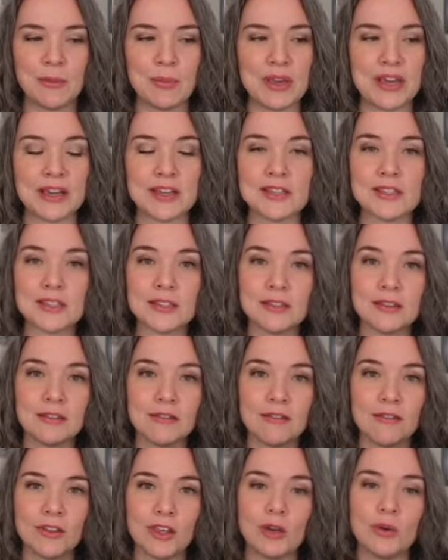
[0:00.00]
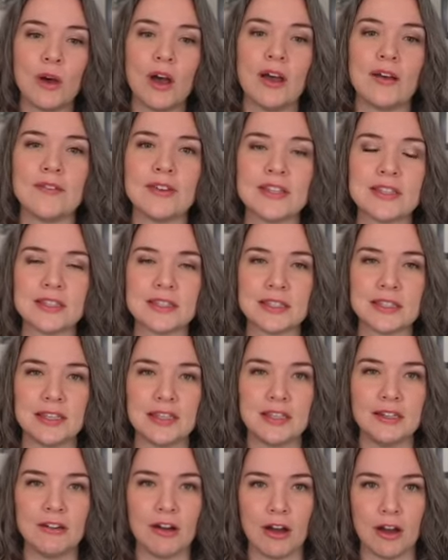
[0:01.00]
because you
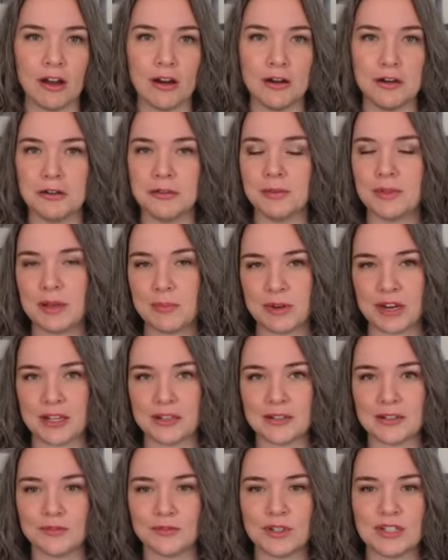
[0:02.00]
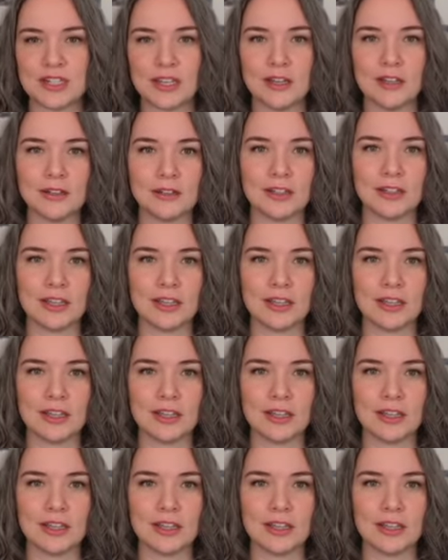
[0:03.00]
obviously are limited. So, if we take a